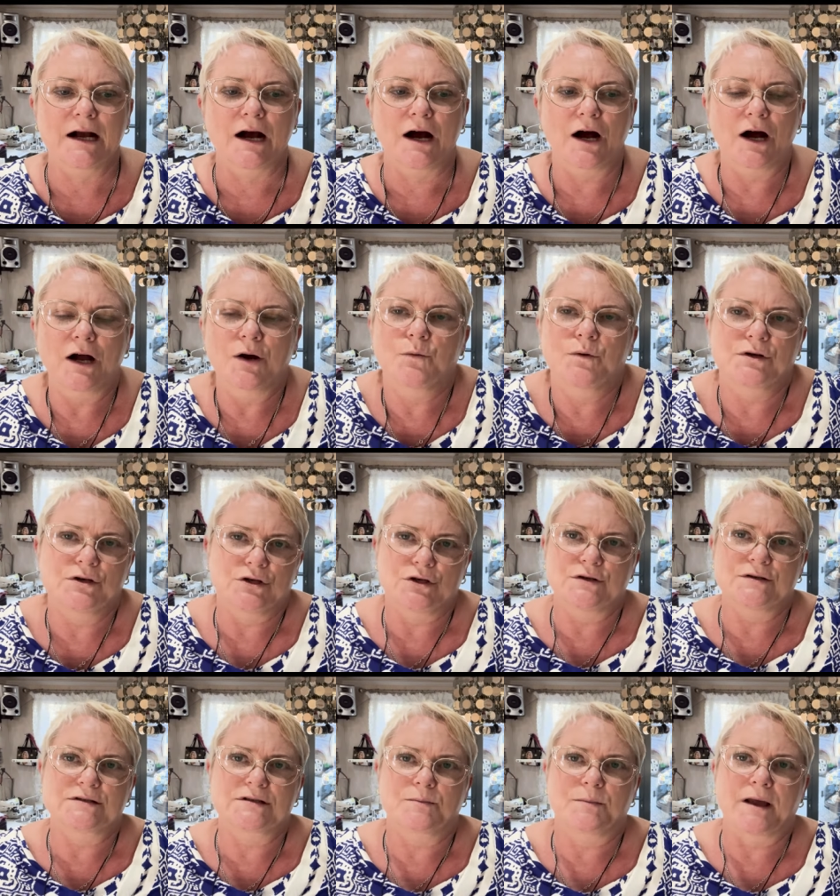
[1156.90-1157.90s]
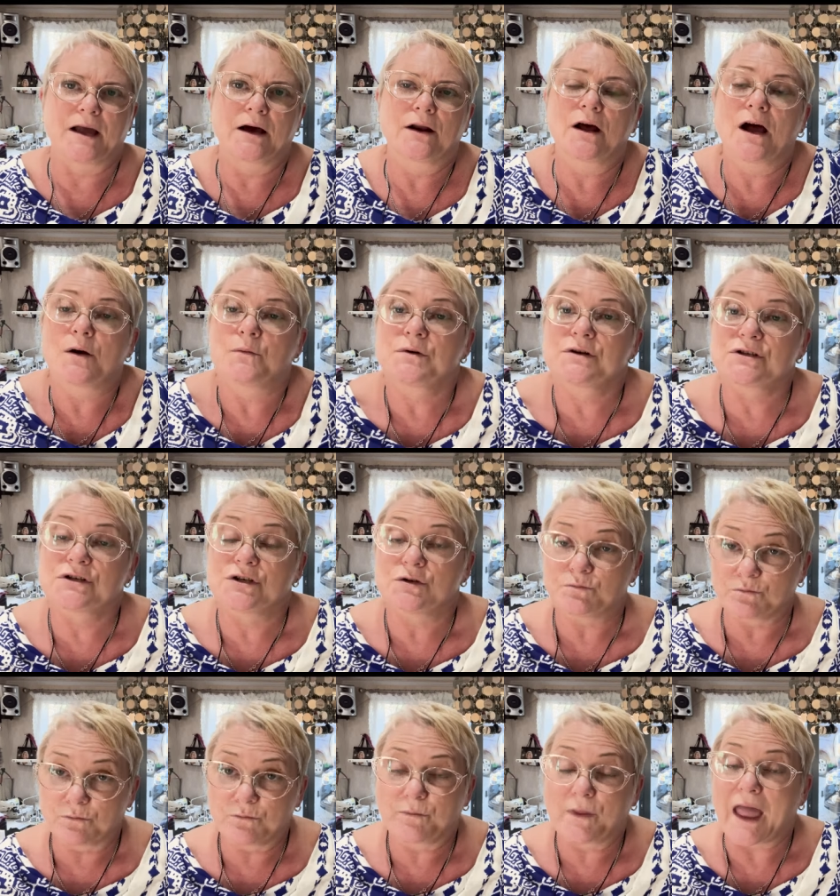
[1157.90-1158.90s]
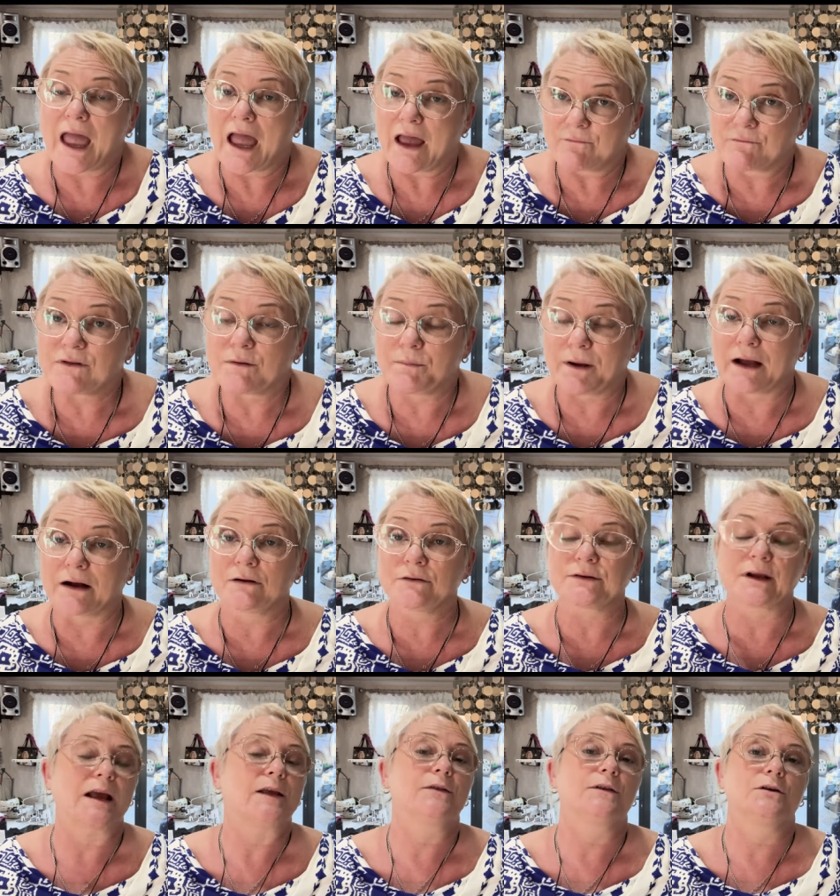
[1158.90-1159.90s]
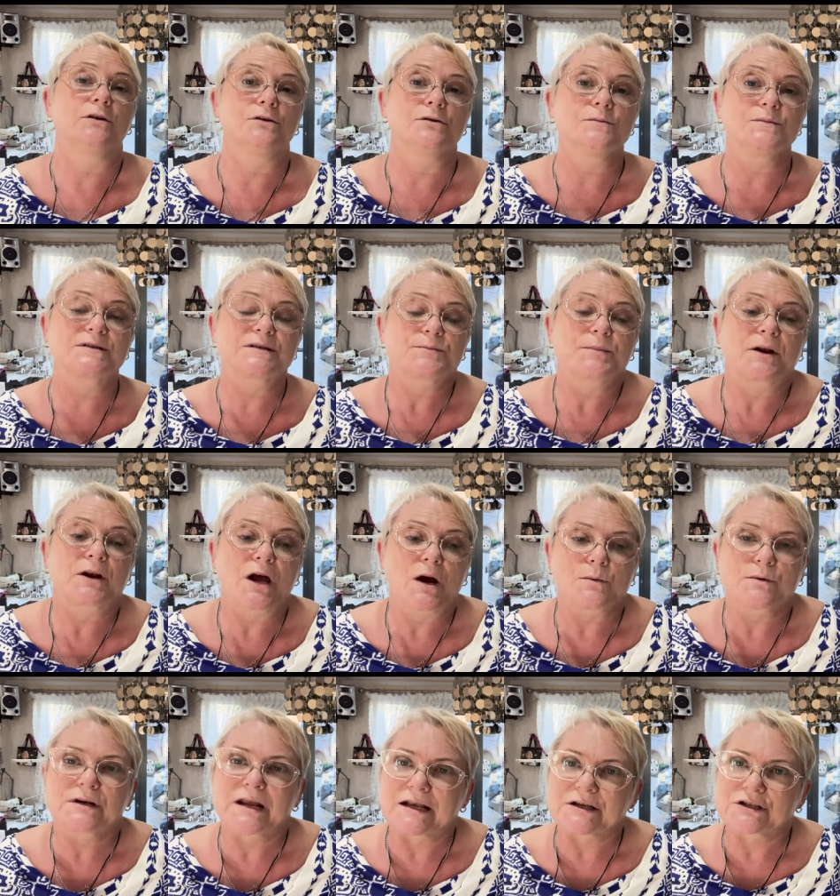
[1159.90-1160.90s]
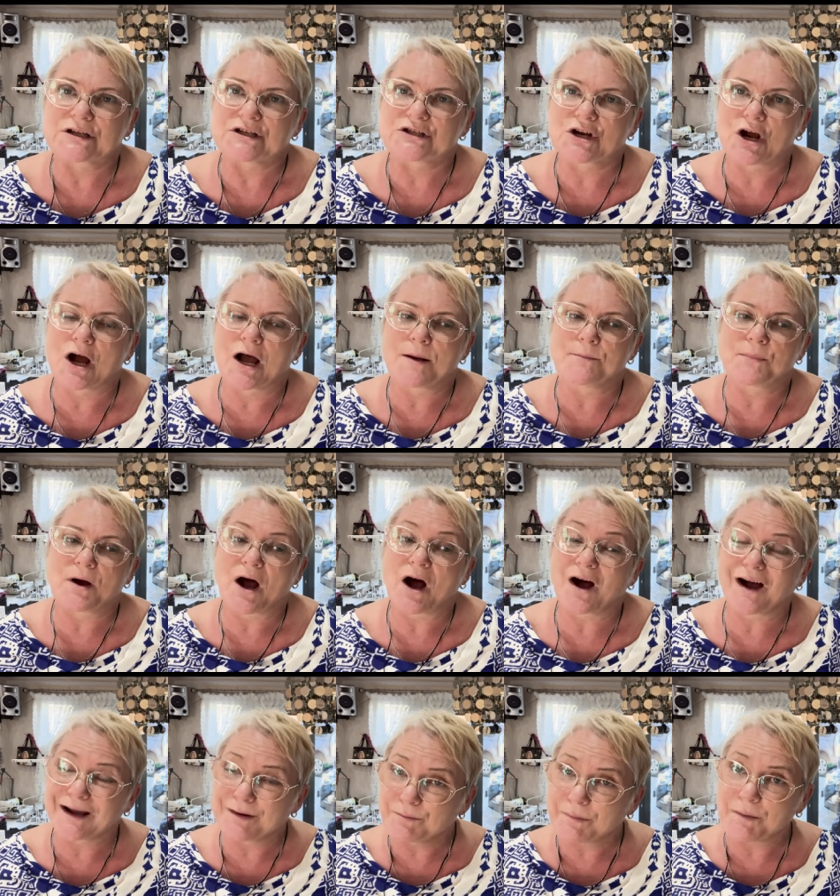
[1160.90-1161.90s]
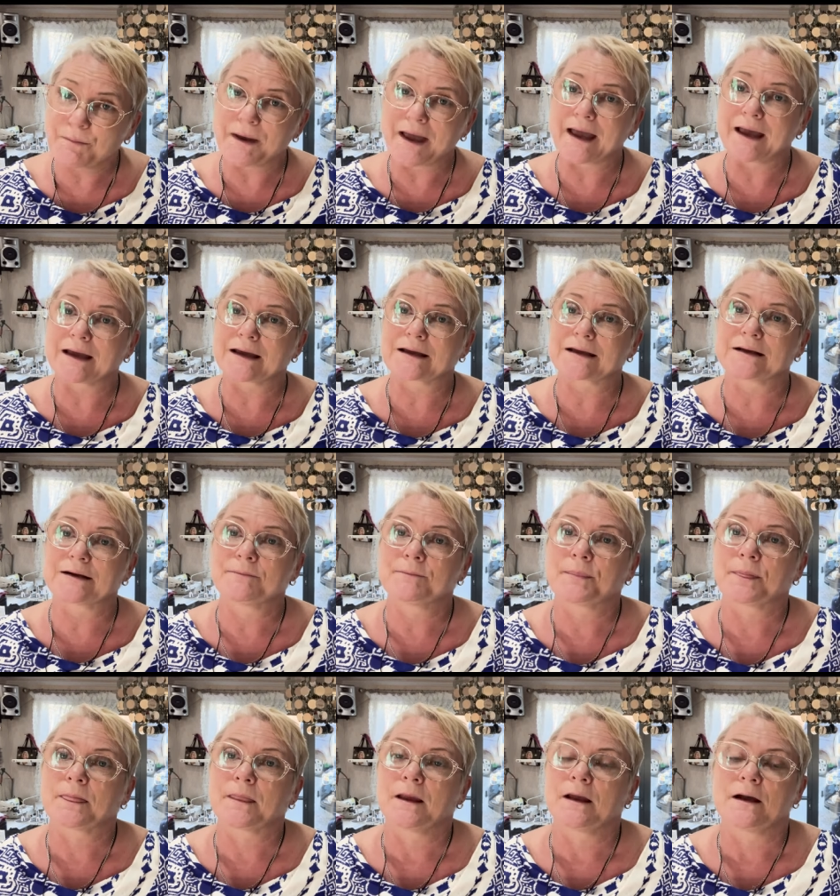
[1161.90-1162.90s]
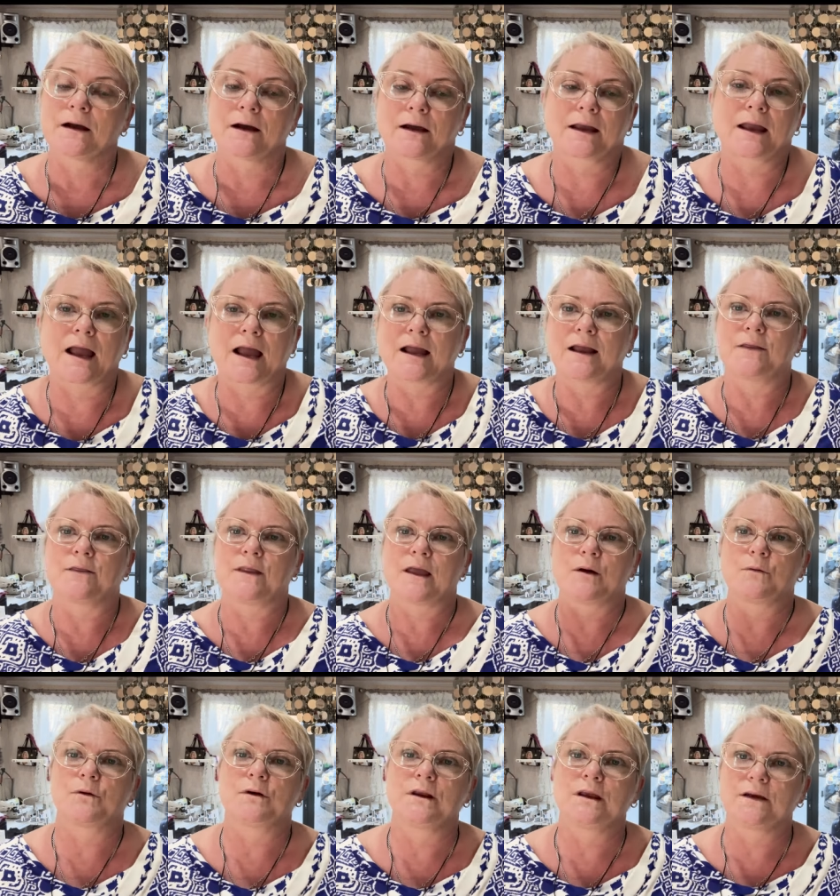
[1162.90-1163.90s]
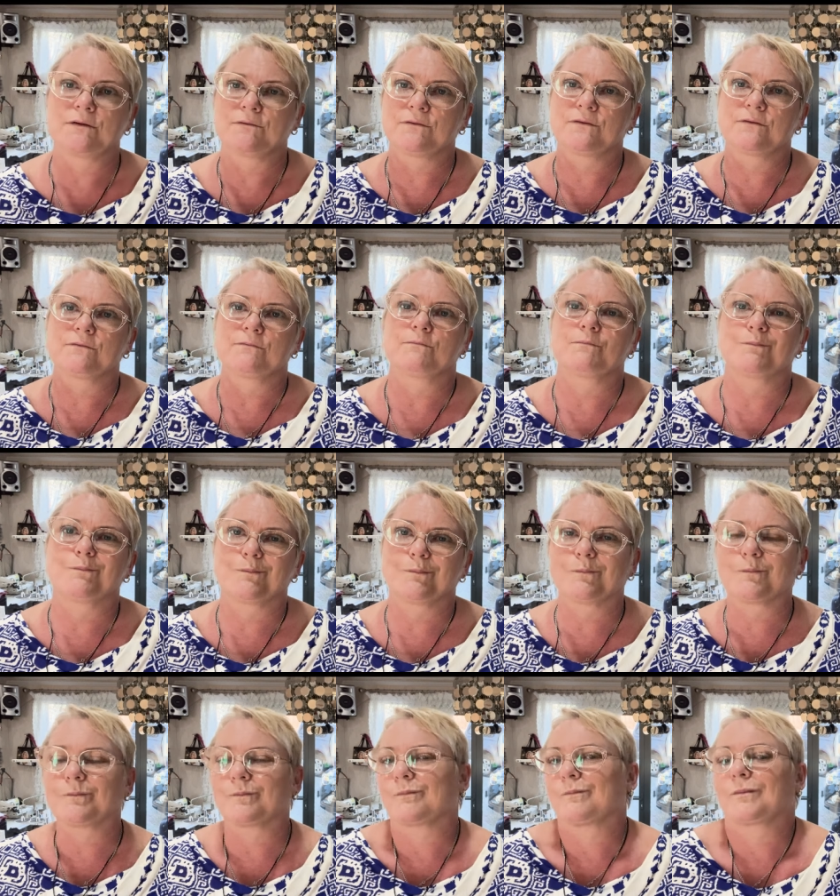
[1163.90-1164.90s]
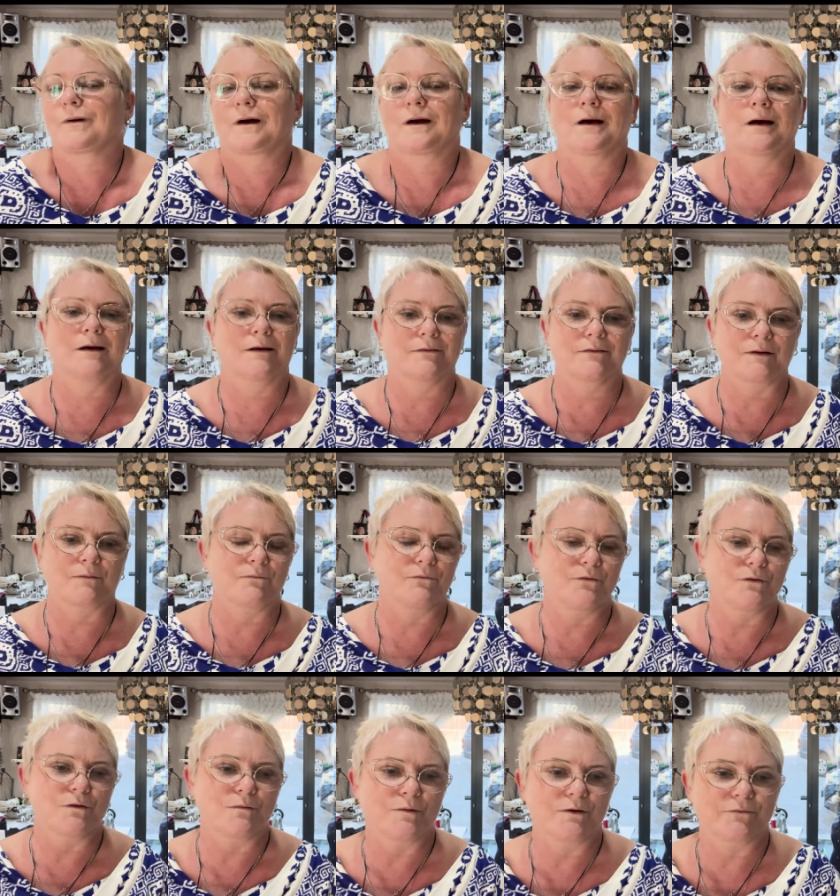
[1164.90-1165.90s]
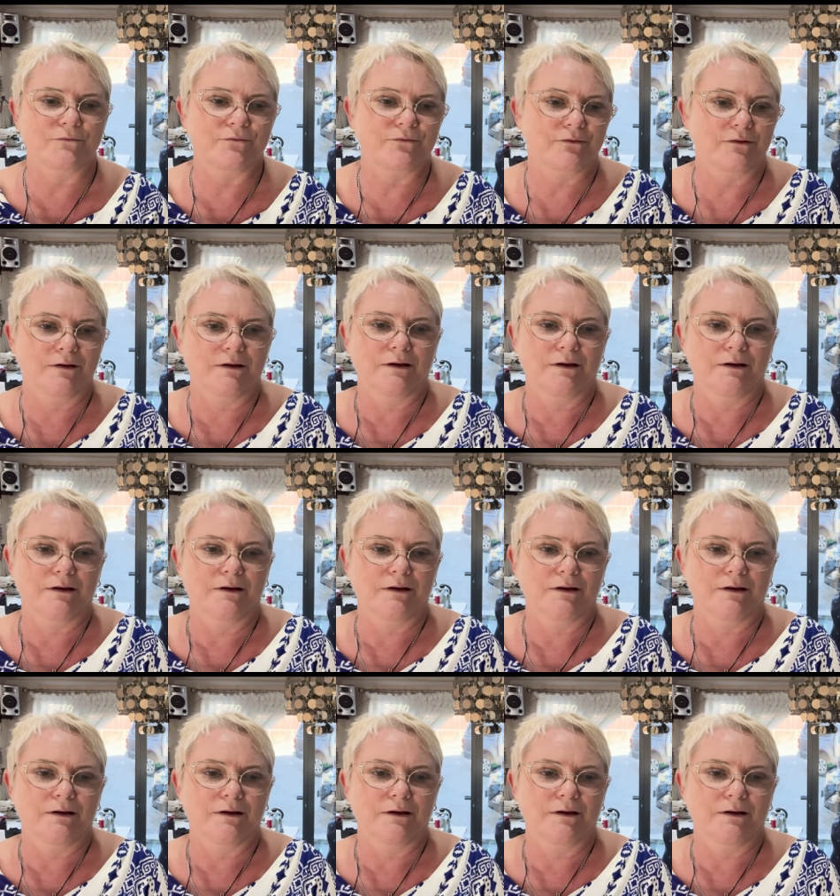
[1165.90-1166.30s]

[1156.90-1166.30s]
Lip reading: I wouldn't use the belt. I would have the belt and the loops, but I would actually tie it behind my back, okay, and that would give some form of,